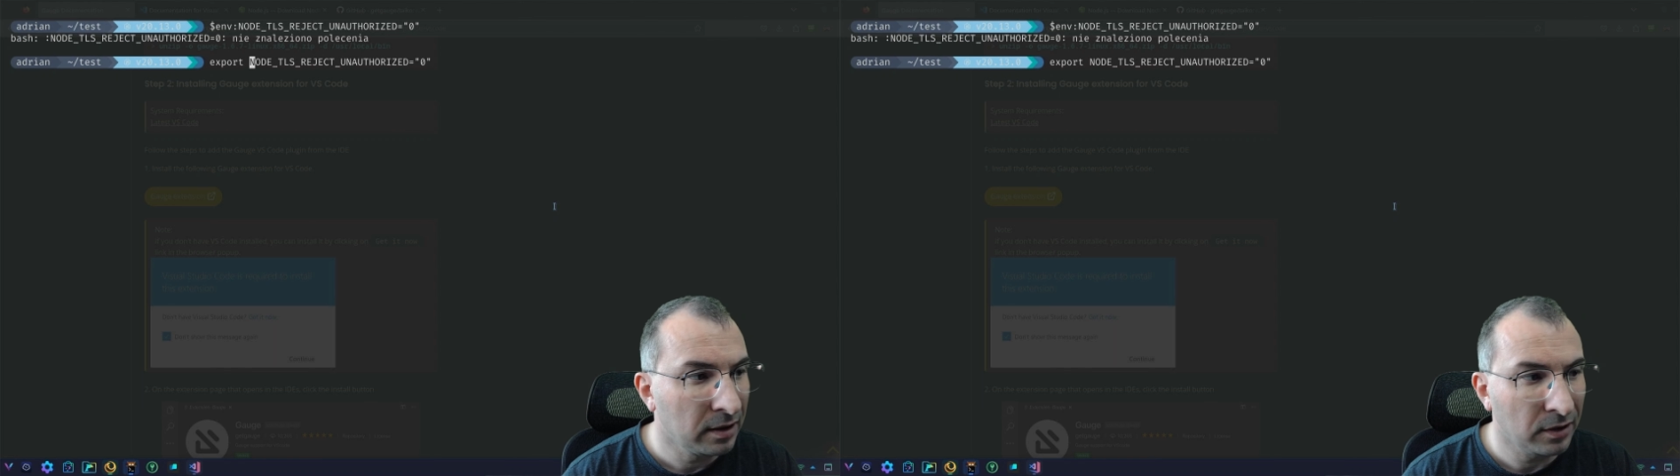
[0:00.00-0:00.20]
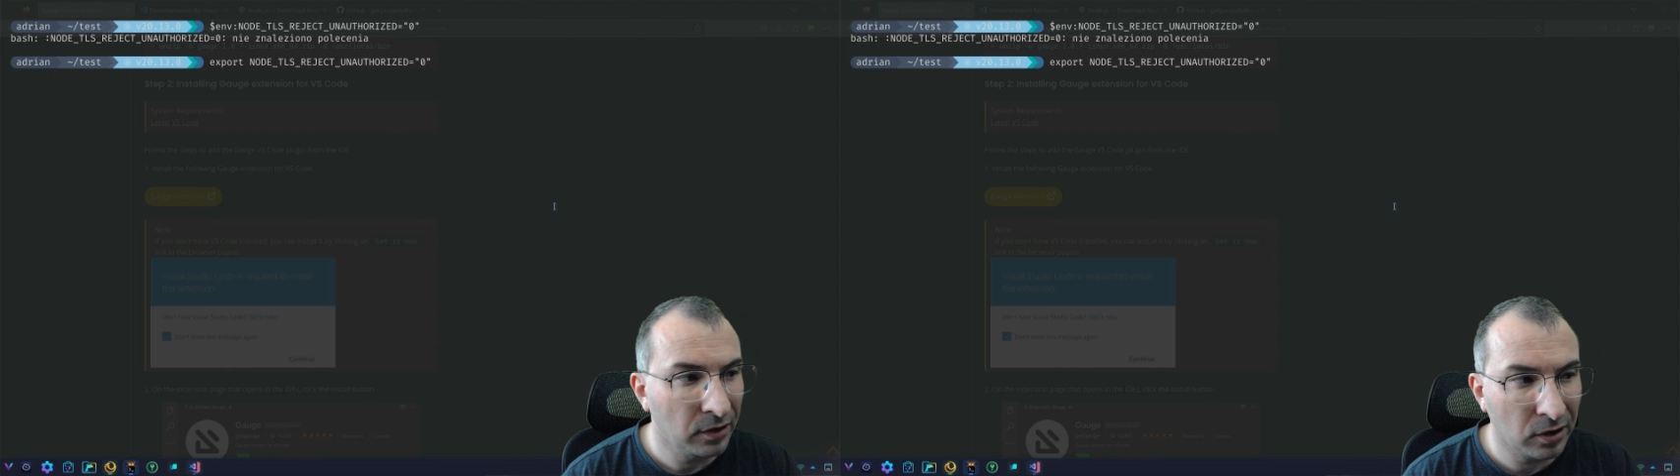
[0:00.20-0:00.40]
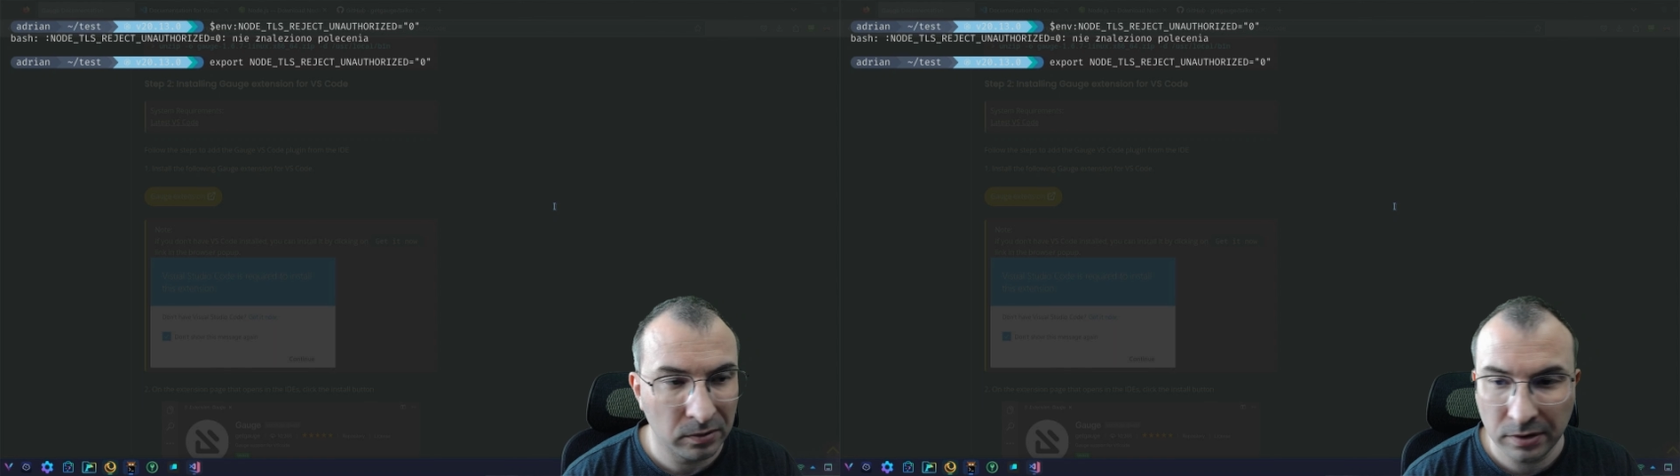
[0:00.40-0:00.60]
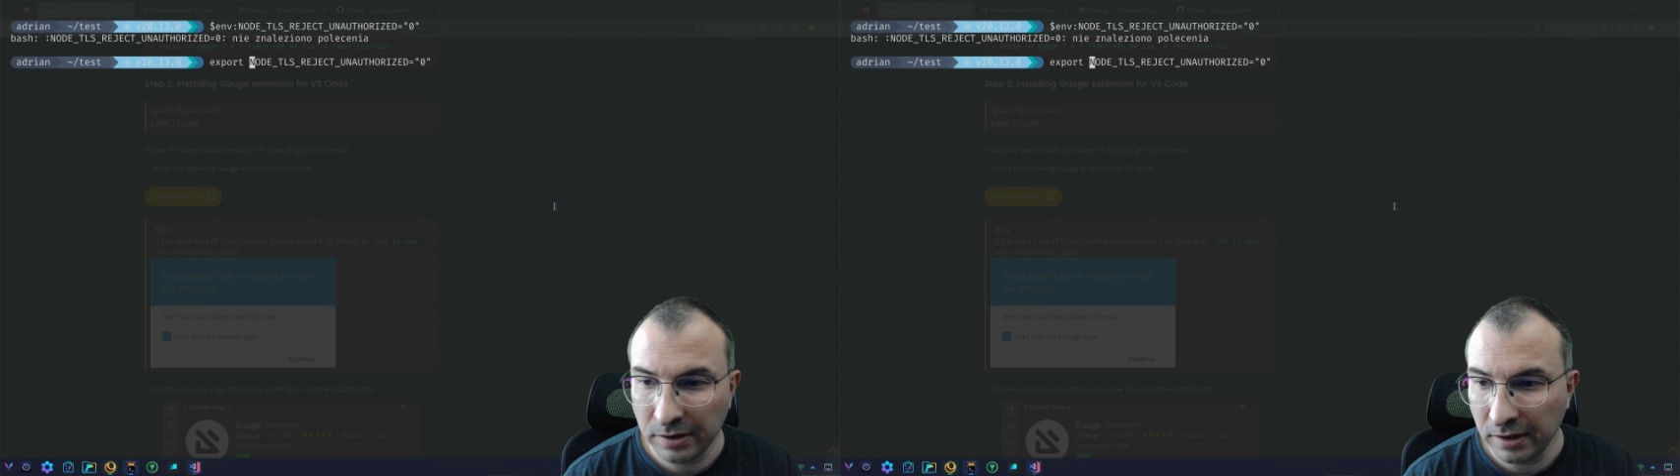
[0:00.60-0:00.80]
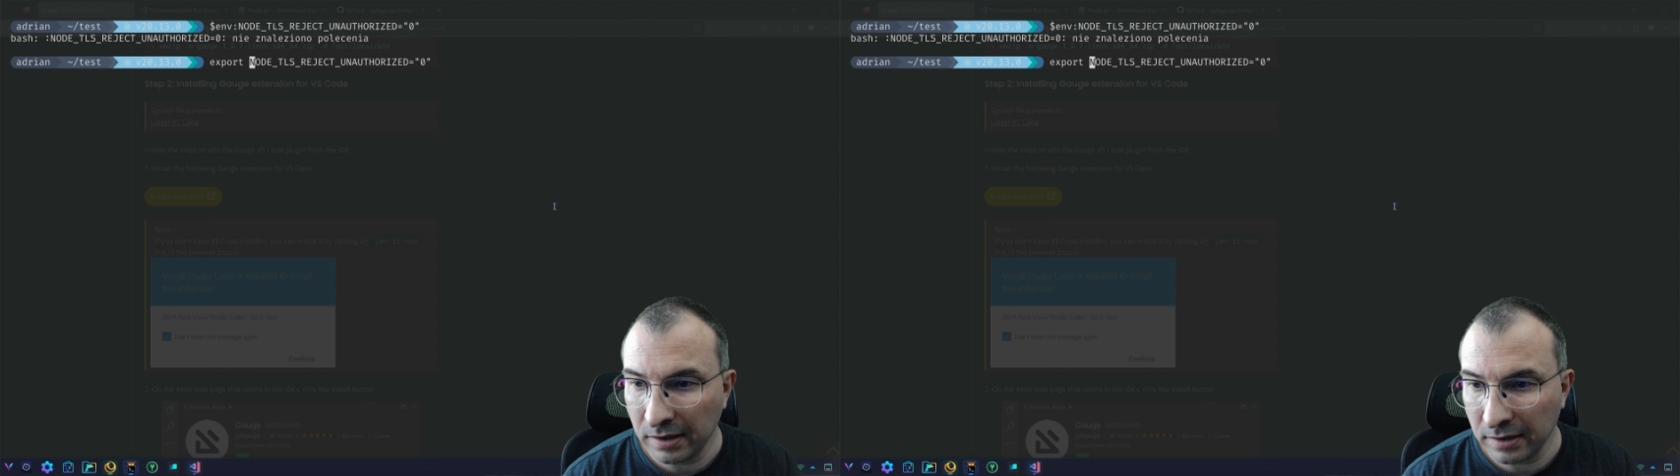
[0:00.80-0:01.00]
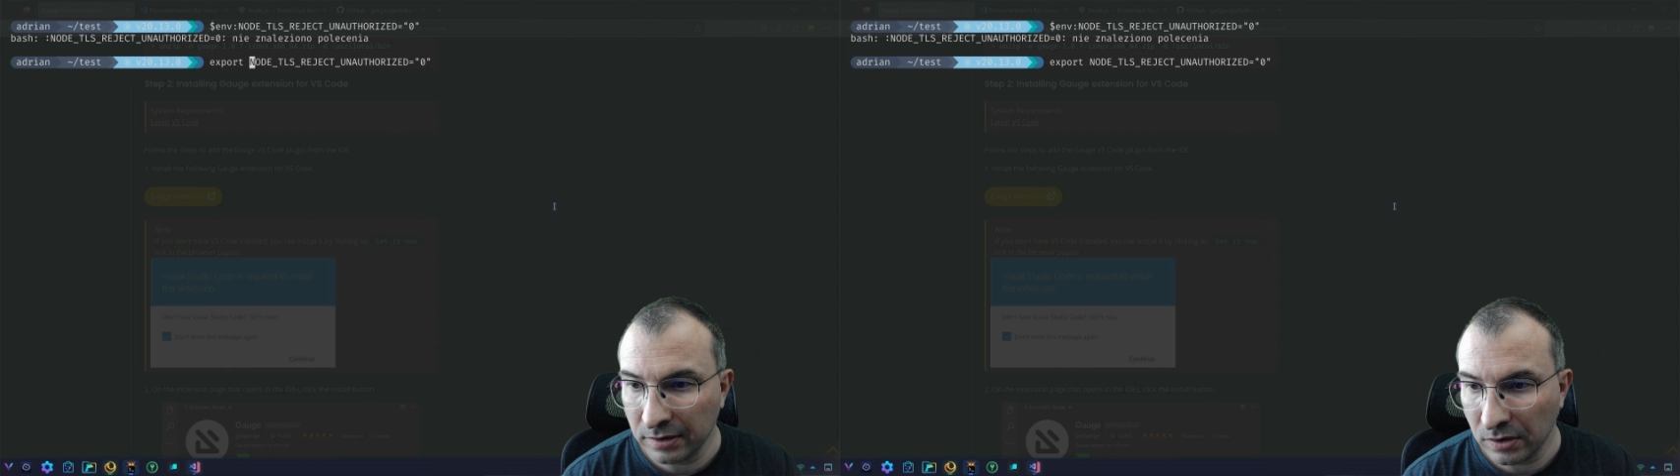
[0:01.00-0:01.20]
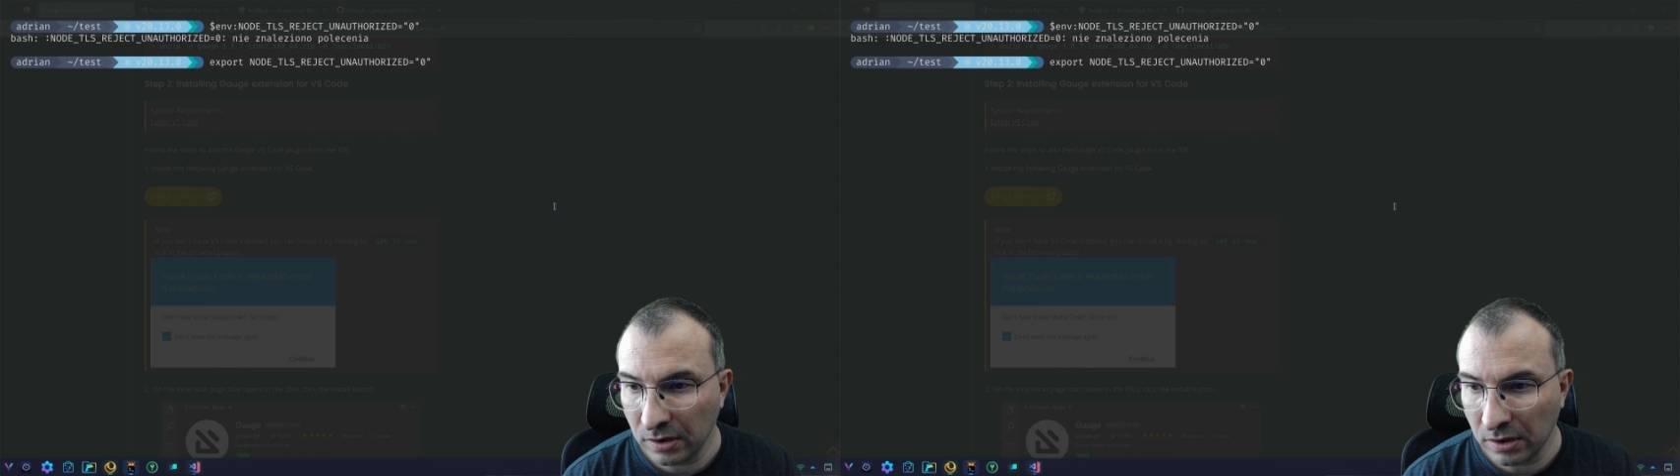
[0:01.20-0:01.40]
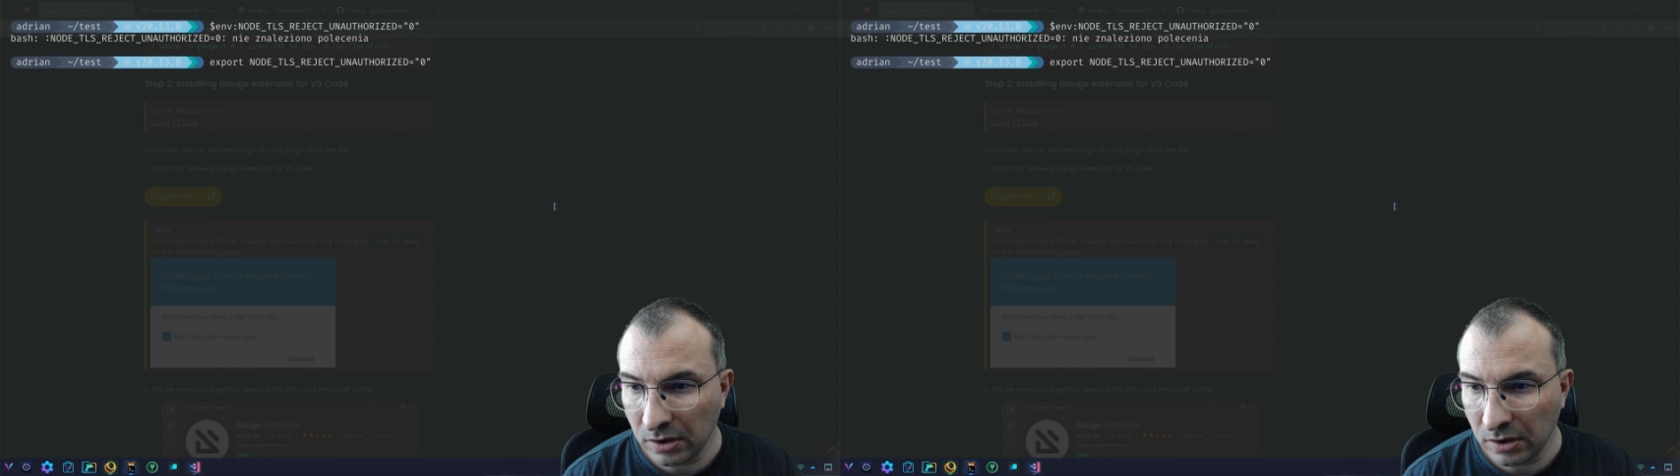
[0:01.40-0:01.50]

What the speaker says: no TLS